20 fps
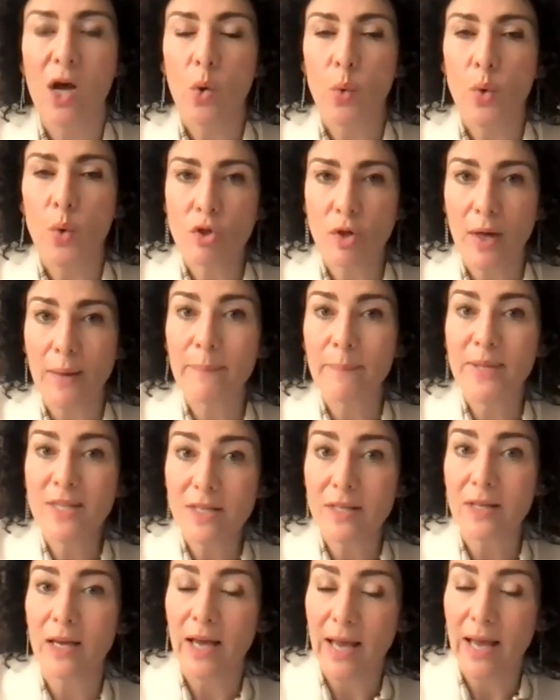which
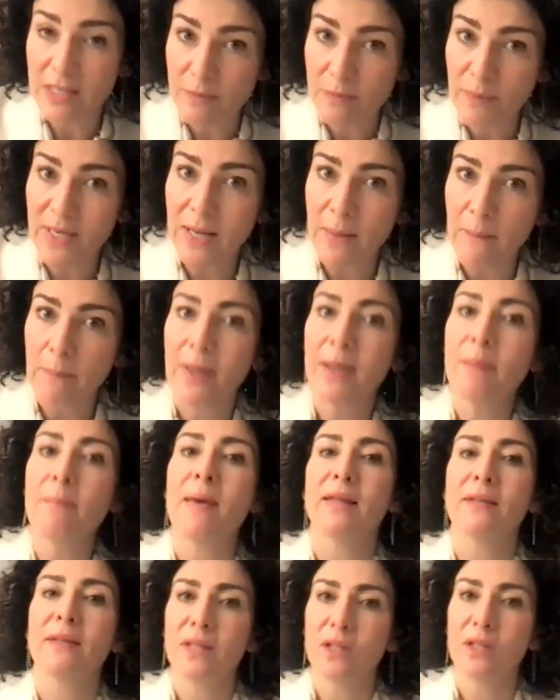has been
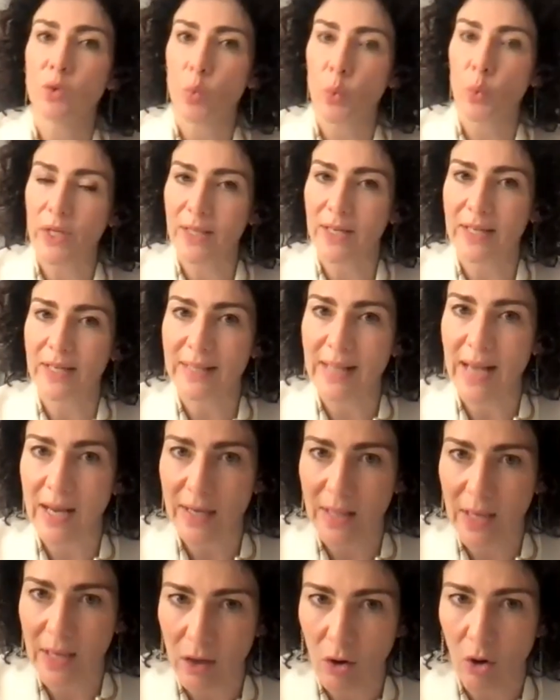implemented with an
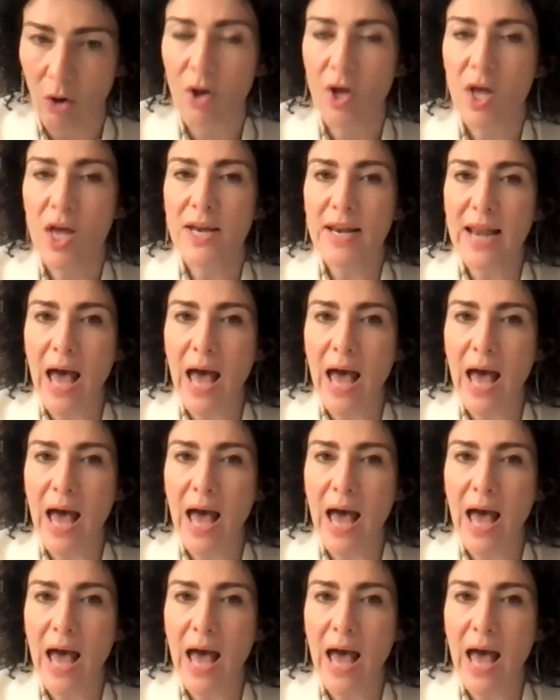Italian law.